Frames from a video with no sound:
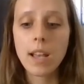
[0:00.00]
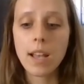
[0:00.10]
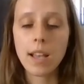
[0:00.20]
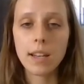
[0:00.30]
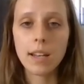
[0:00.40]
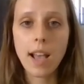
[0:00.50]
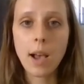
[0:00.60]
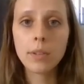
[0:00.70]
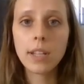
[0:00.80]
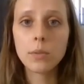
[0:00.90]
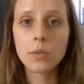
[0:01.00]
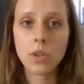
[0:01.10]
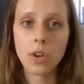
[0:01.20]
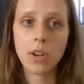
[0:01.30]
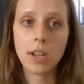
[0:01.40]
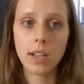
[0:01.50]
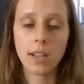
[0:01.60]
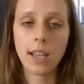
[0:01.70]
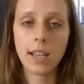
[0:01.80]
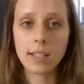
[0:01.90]
And I would like to share a
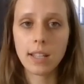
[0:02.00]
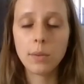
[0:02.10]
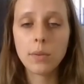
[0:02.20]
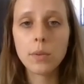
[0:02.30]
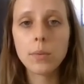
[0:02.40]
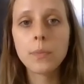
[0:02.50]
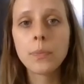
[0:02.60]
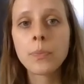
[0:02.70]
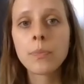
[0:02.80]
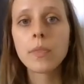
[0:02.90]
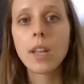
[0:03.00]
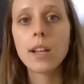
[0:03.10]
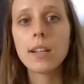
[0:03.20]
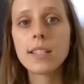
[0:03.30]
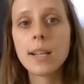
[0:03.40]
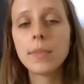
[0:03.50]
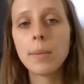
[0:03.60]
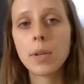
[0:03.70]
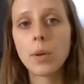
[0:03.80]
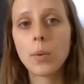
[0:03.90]
case study with you. Some
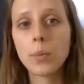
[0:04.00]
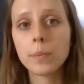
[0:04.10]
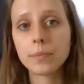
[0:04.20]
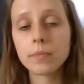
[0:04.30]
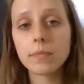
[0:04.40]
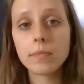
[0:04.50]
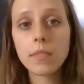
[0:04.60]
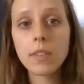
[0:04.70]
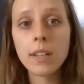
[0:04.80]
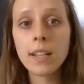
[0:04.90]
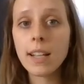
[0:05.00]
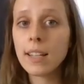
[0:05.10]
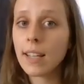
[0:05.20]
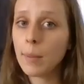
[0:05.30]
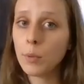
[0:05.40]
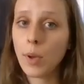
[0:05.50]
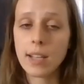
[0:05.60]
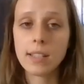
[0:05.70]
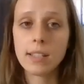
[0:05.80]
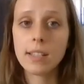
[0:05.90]
time ago, a client came to
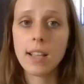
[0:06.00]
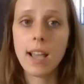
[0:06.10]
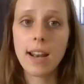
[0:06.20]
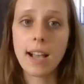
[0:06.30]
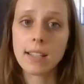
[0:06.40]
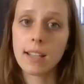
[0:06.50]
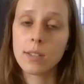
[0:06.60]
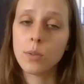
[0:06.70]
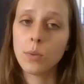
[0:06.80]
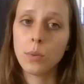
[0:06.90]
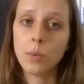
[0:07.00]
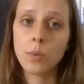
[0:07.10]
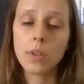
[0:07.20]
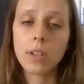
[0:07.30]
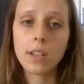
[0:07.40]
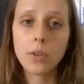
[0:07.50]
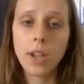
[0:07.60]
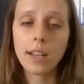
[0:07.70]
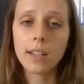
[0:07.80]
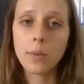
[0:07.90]
us and asked us to
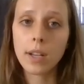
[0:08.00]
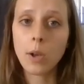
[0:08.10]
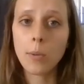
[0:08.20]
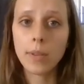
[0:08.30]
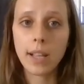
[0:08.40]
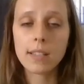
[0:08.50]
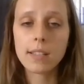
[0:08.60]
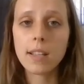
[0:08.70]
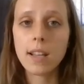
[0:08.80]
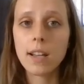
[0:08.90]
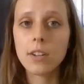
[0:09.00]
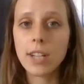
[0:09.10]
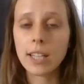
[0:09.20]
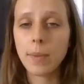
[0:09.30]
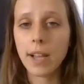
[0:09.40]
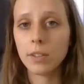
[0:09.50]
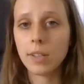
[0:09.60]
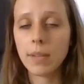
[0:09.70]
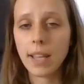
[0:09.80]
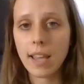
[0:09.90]
create quite complex React Python
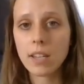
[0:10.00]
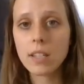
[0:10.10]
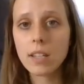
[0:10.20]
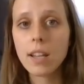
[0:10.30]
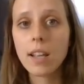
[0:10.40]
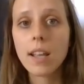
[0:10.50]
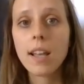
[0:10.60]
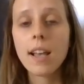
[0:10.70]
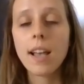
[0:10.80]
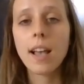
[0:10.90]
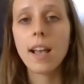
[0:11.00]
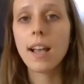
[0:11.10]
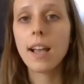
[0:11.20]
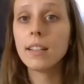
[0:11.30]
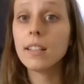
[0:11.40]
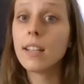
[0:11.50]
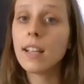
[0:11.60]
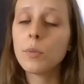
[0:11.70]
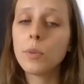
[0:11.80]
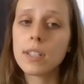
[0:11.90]
application. And in the
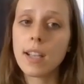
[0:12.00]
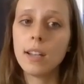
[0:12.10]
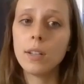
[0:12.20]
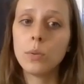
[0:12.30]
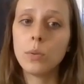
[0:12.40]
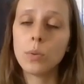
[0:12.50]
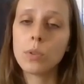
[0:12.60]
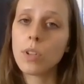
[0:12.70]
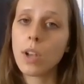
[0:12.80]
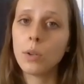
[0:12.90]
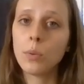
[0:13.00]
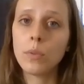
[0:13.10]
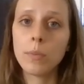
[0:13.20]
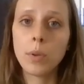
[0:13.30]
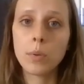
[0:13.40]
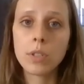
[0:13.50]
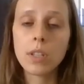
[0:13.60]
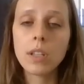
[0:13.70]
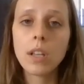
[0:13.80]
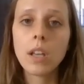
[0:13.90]
end, we decided to start with a POC